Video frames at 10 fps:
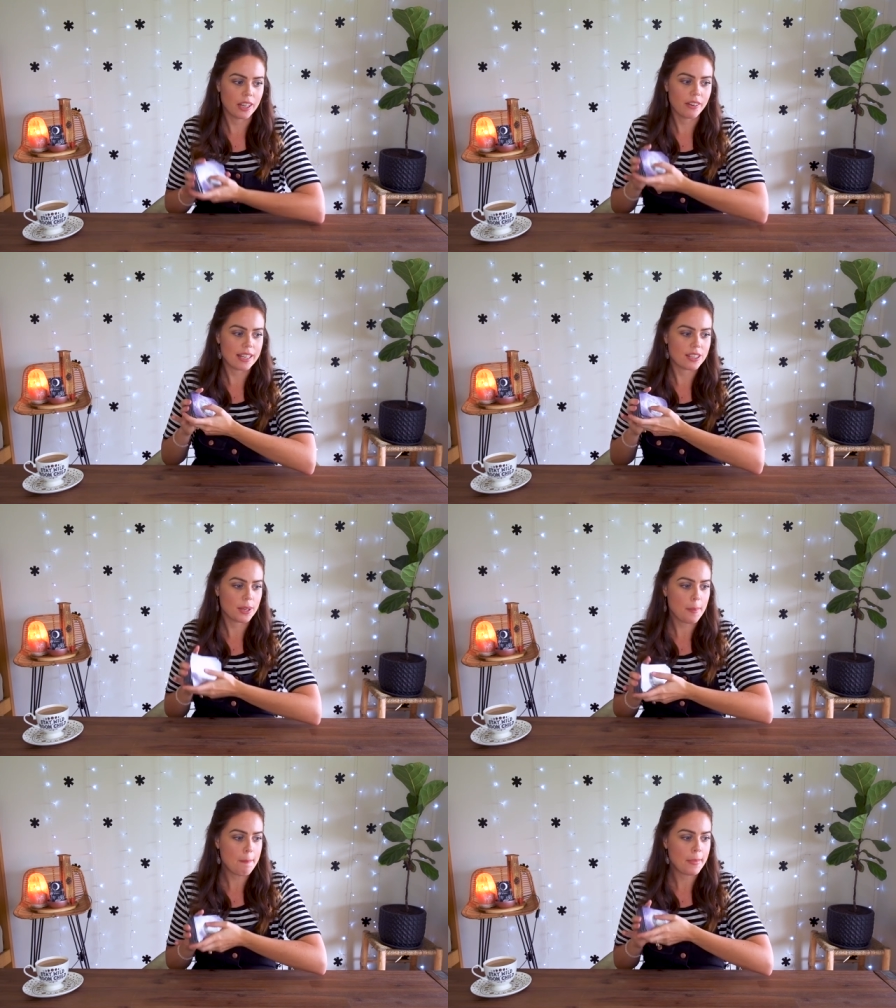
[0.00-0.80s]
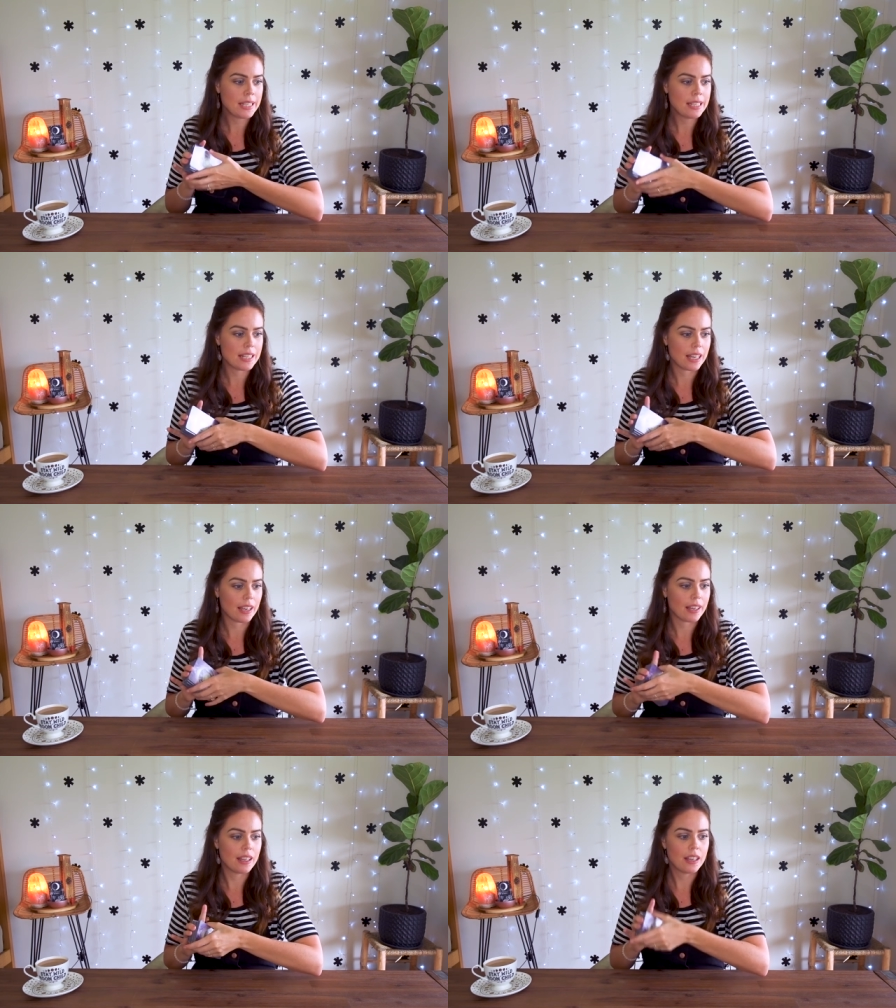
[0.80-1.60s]
All right, so
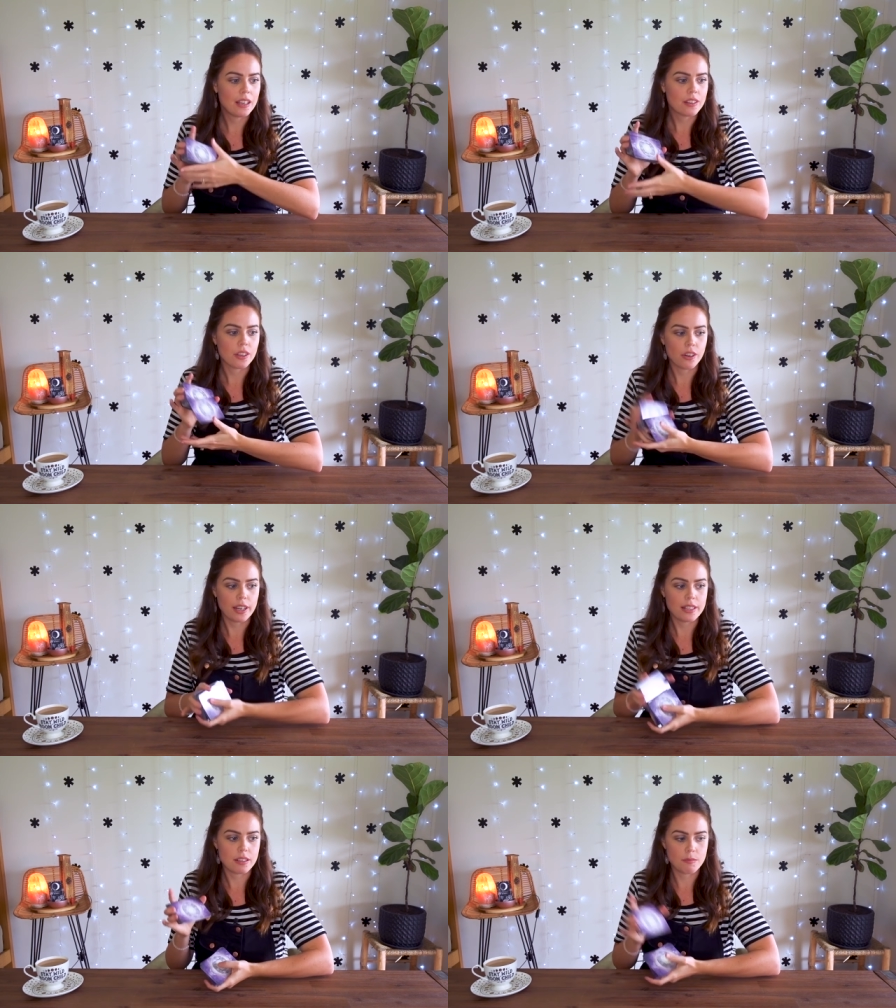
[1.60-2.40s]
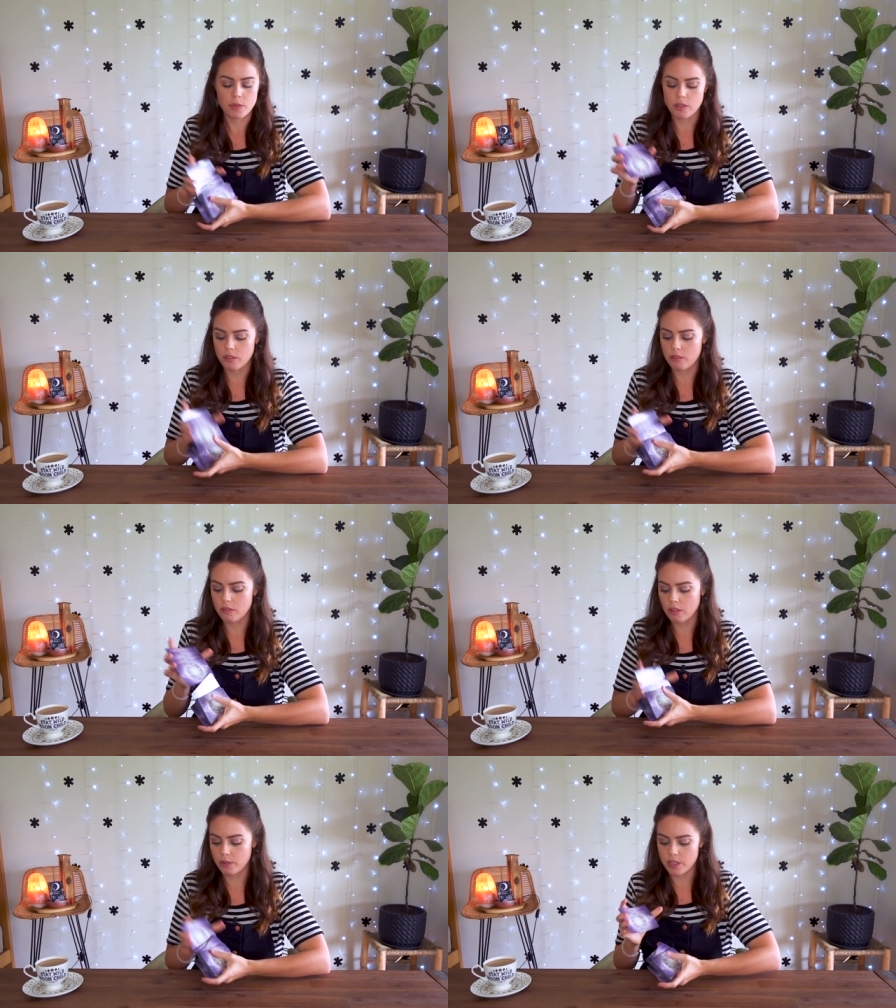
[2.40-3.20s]
Monday, the crescent
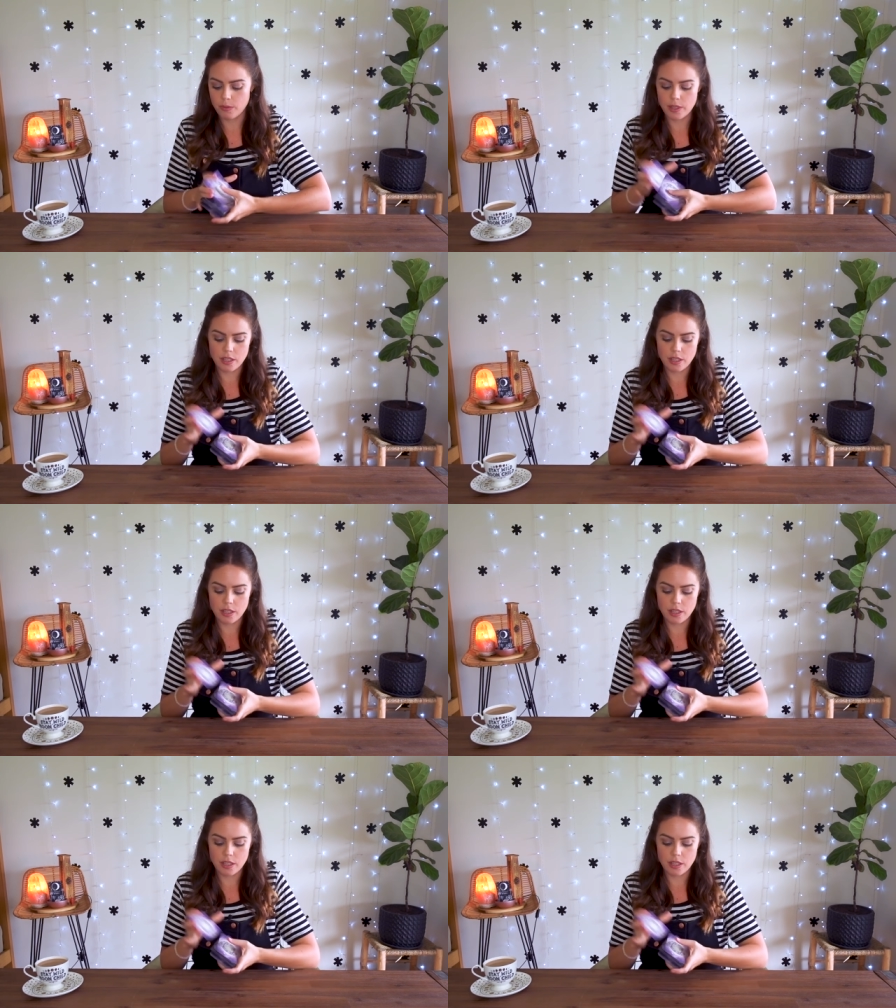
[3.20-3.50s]
moon. What do we